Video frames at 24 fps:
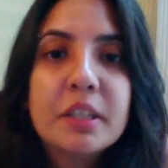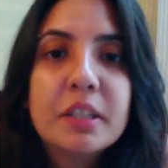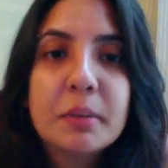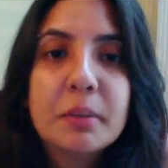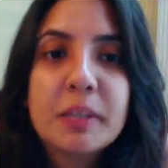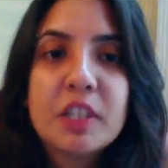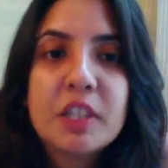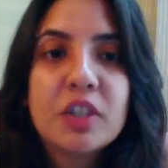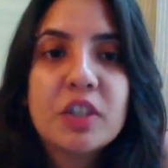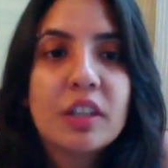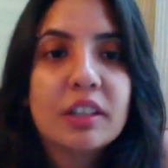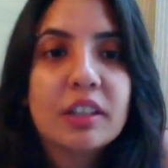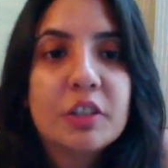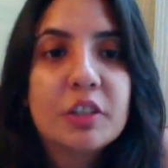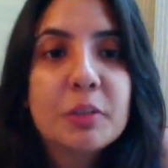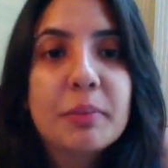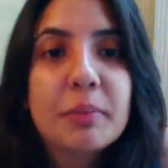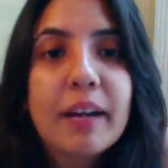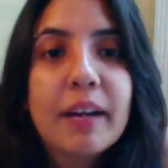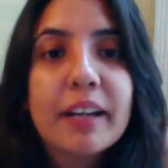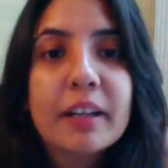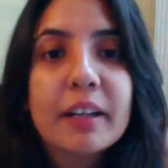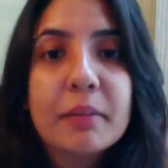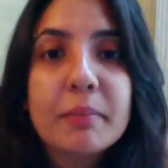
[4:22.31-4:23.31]
to each other, you
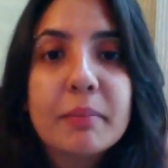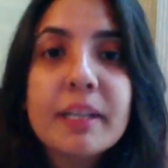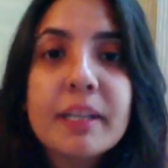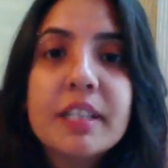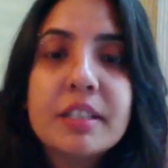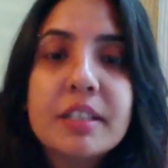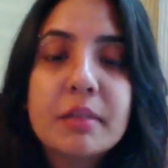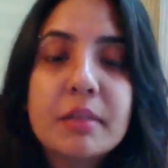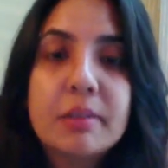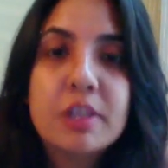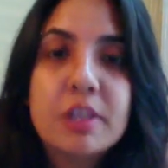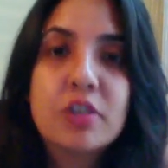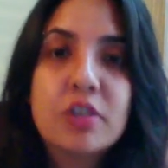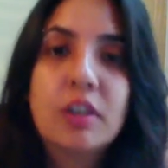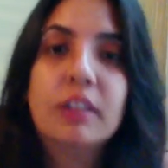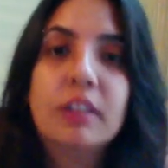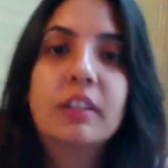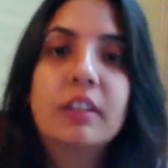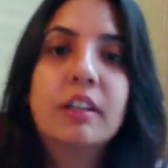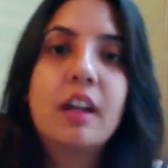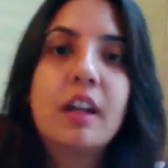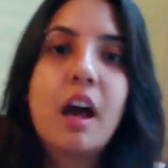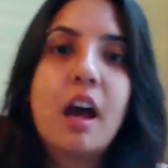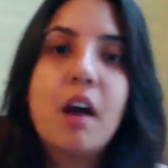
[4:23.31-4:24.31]
might commit to each
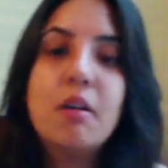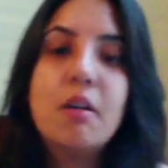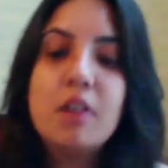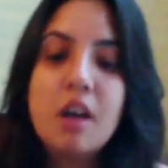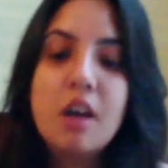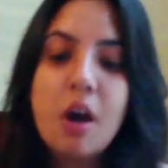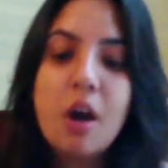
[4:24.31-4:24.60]
other now.